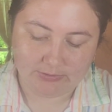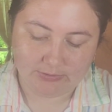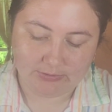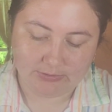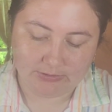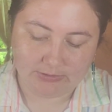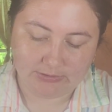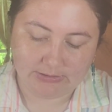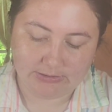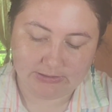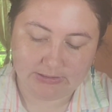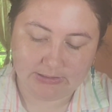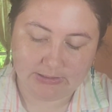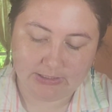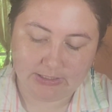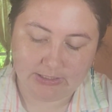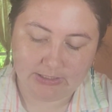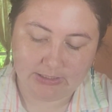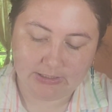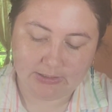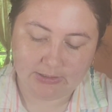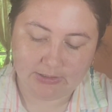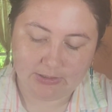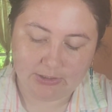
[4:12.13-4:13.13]
It's in
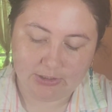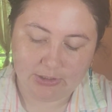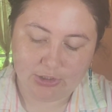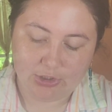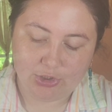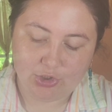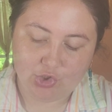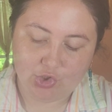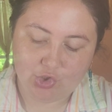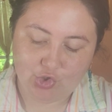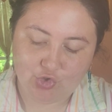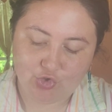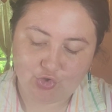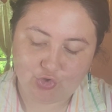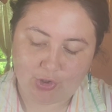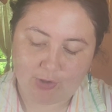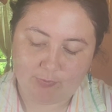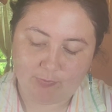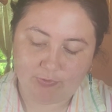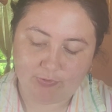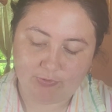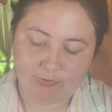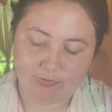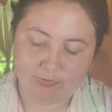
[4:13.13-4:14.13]
a
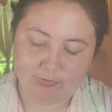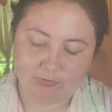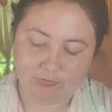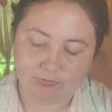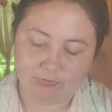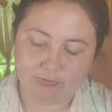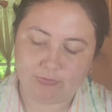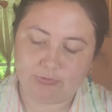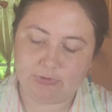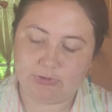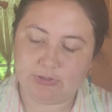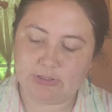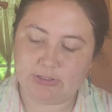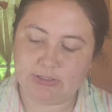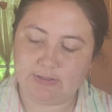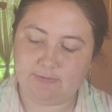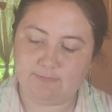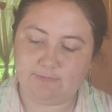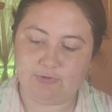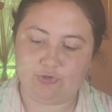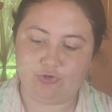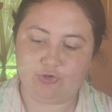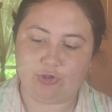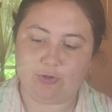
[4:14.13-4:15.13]
dropper. Let's see if
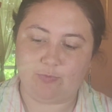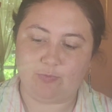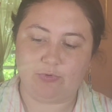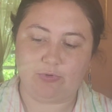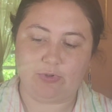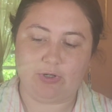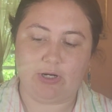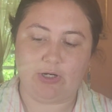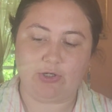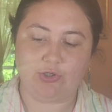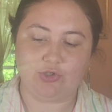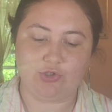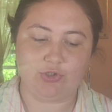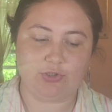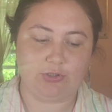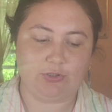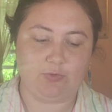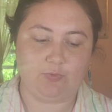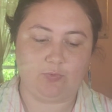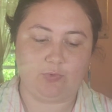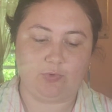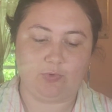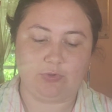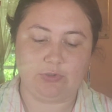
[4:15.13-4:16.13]
the dropper actually
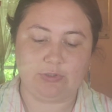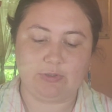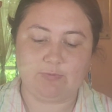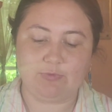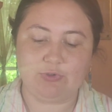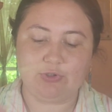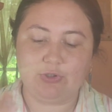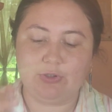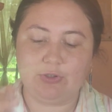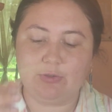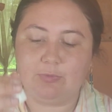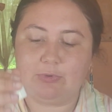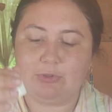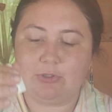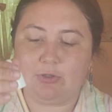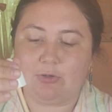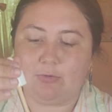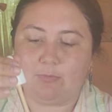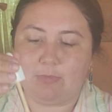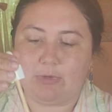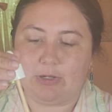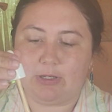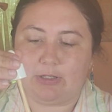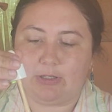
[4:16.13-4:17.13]
works. I'm just going to put it on
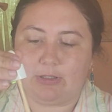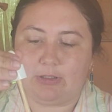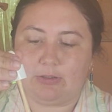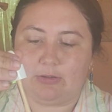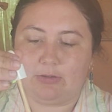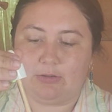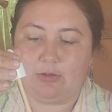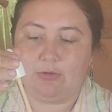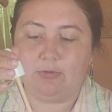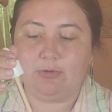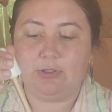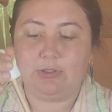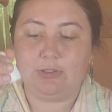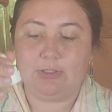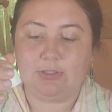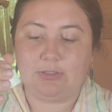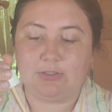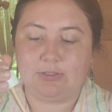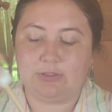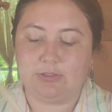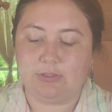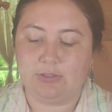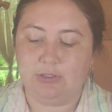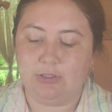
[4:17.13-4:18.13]
my, oh, it
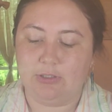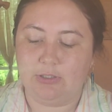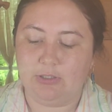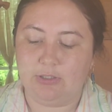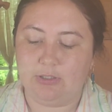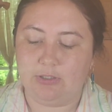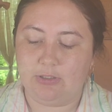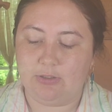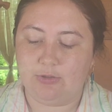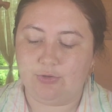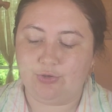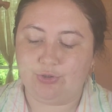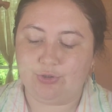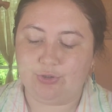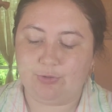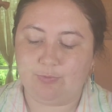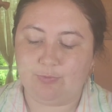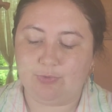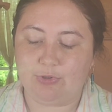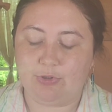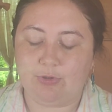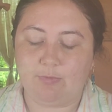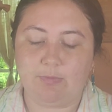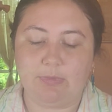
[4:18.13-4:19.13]
does. I'm just going to
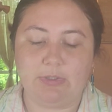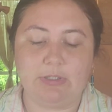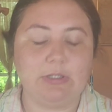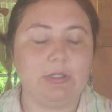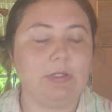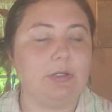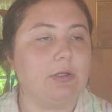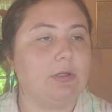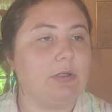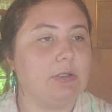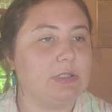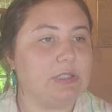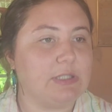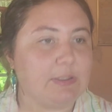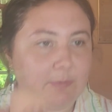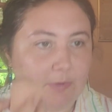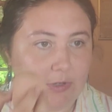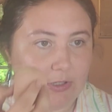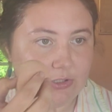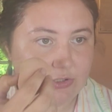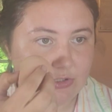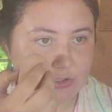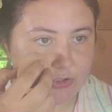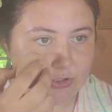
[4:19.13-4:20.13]
put it on my
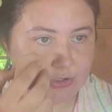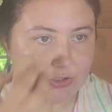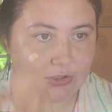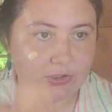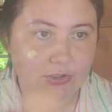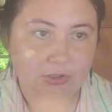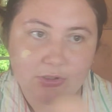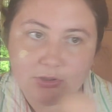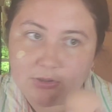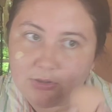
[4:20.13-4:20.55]
sponge.